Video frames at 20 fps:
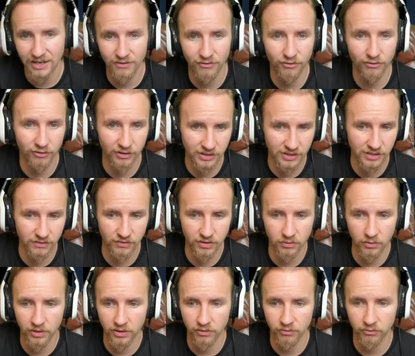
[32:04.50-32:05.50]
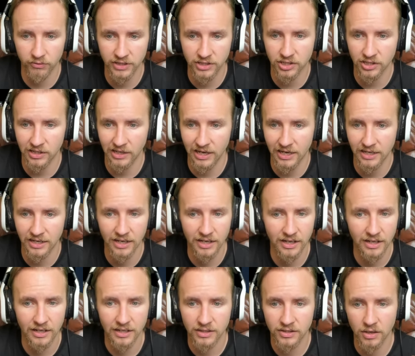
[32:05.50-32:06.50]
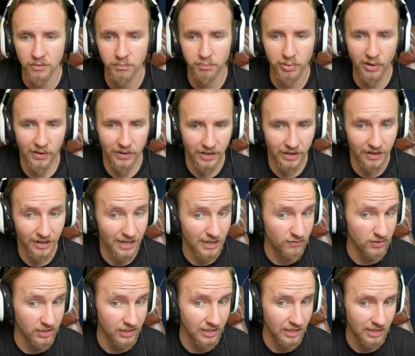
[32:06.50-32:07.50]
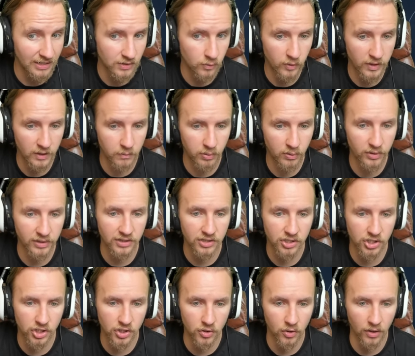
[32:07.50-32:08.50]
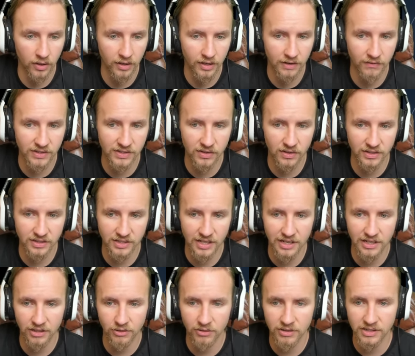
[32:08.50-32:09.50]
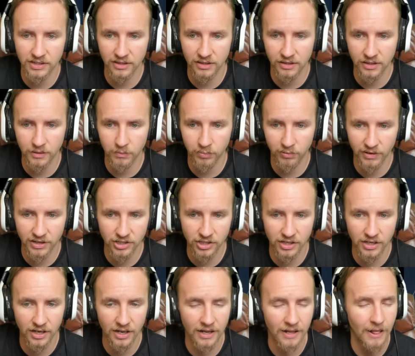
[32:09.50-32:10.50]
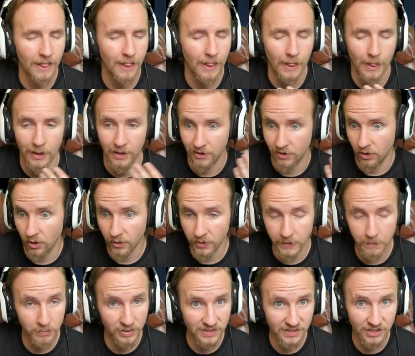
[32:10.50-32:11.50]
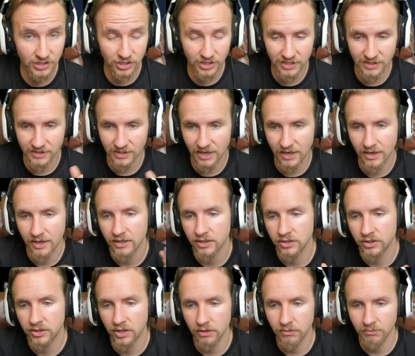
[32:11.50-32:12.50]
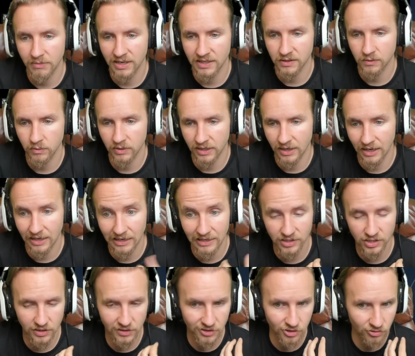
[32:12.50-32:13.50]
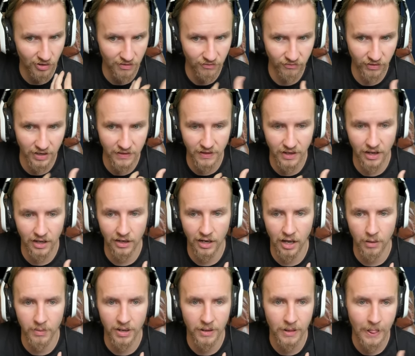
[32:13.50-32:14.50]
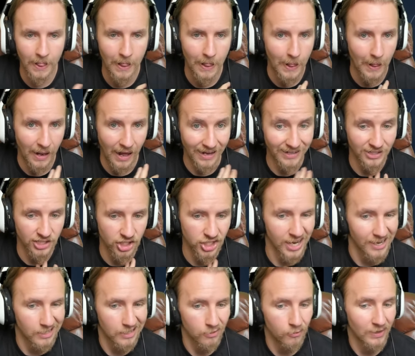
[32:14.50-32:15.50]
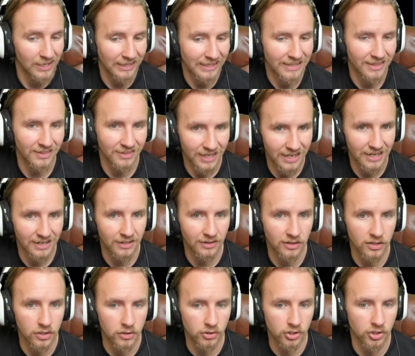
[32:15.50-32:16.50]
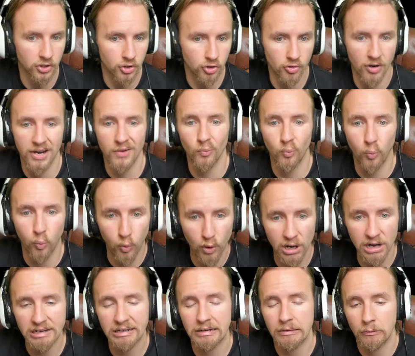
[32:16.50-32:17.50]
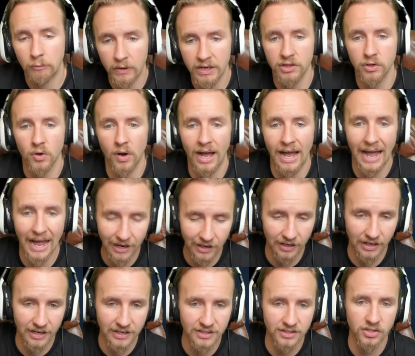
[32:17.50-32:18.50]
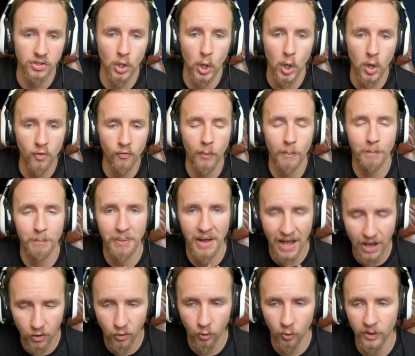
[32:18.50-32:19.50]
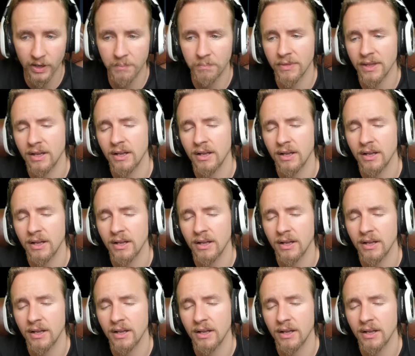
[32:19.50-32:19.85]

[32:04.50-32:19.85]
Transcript: in front of you on a ridgeline. Don't bother. If you can hit its weak point, sure. If it's got 10 degrees of gun depression uh, on the position it's in, don't mess with it unless you can try and find the hull armor. I genuinely think that you should try and work with your allies to overpower it